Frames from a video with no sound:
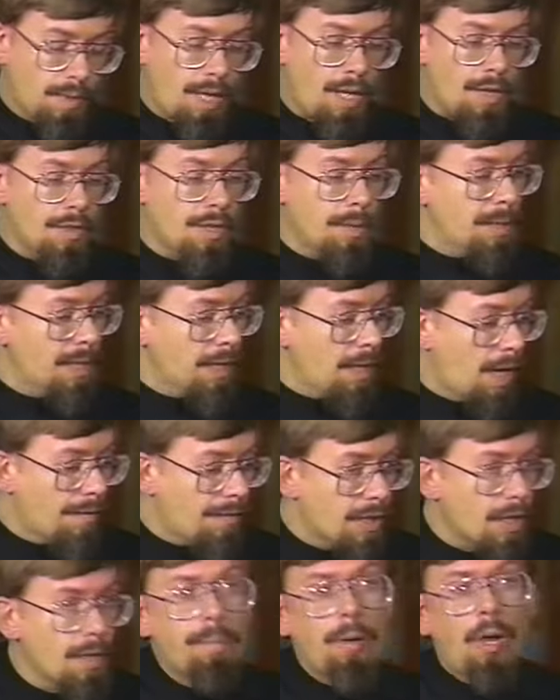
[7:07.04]
the
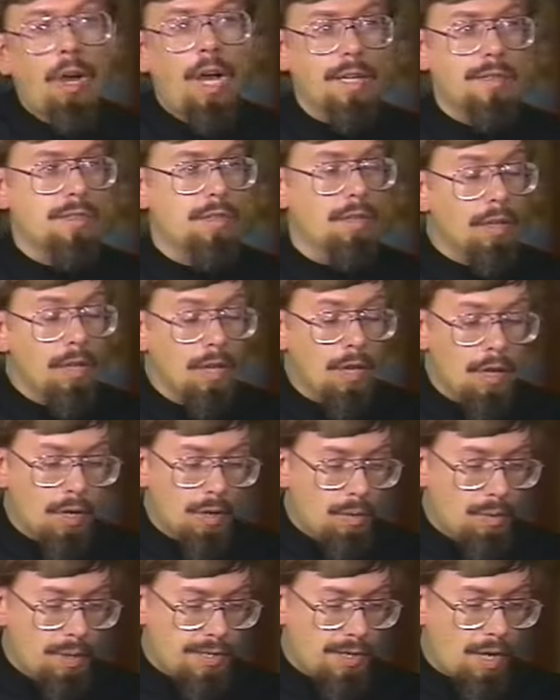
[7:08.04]
beloved apostle,
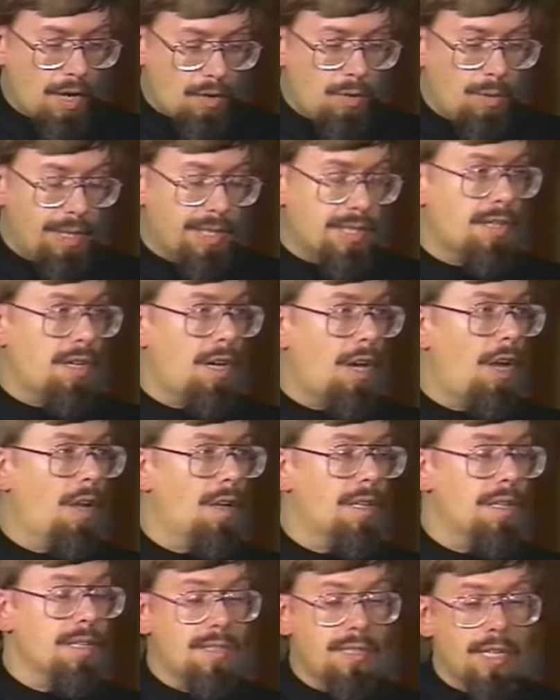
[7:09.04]
who is
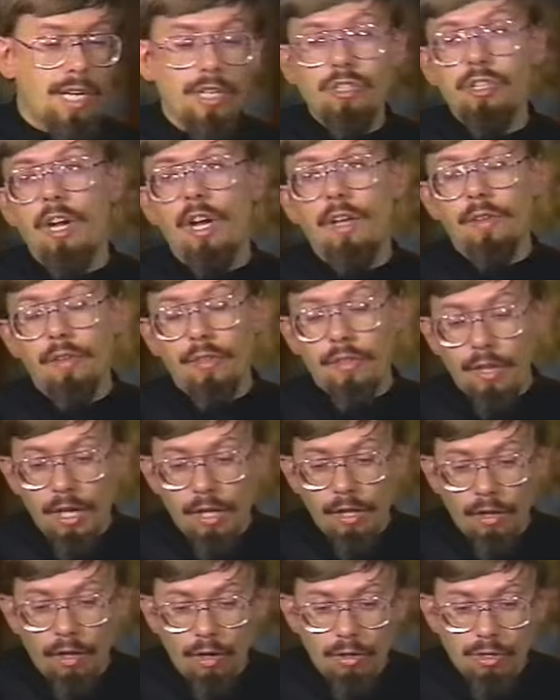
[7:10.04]
called St. John the
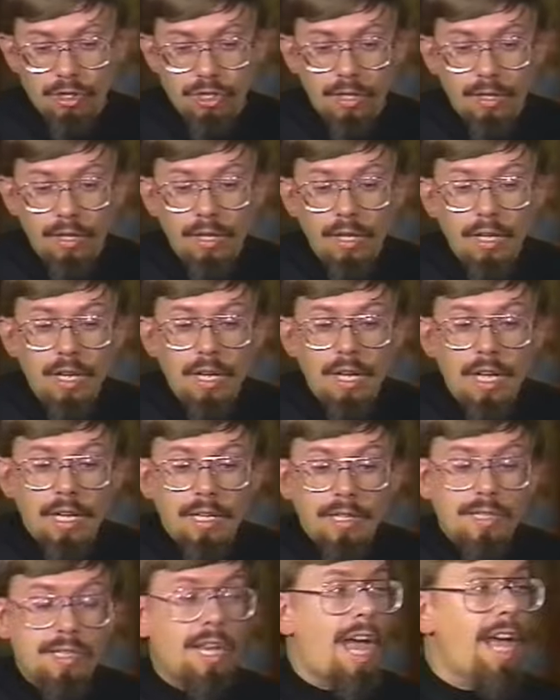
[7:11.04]
Theologian.
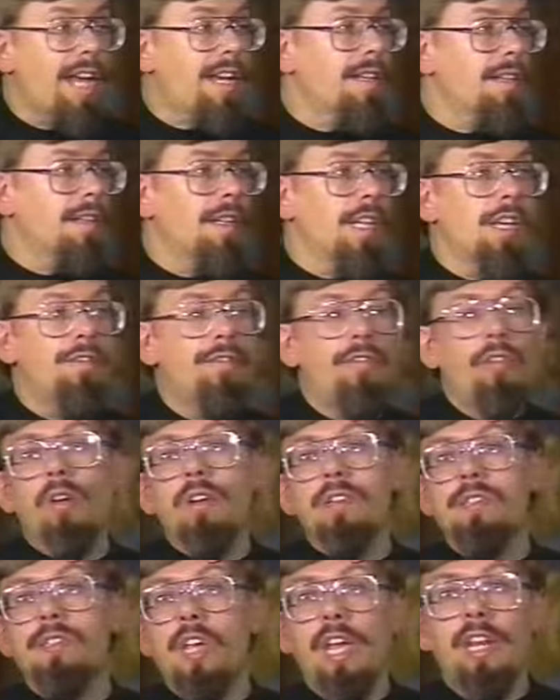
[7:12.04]
Secondly,
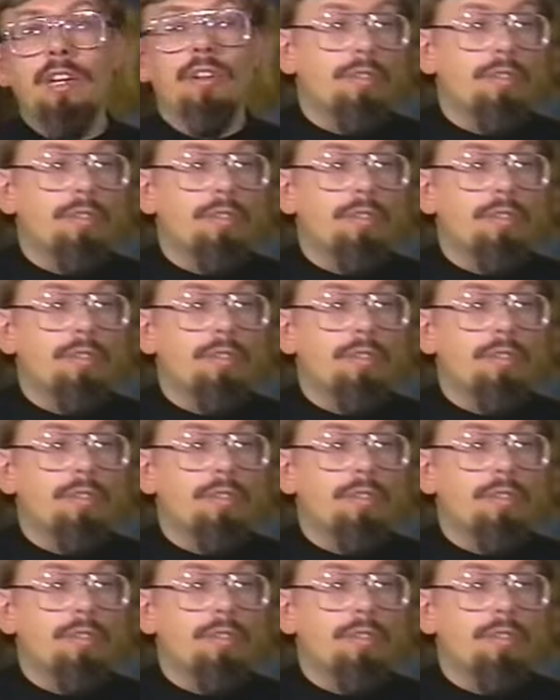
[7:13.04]
for St.